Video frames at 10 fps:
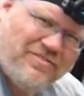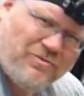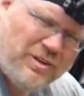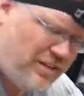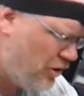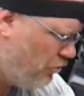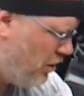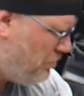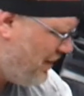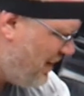when they go up
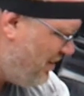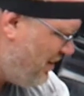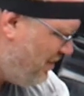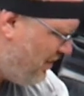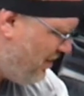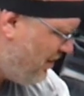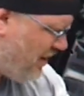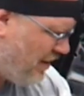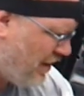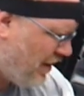and down easier.
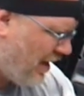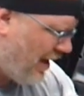I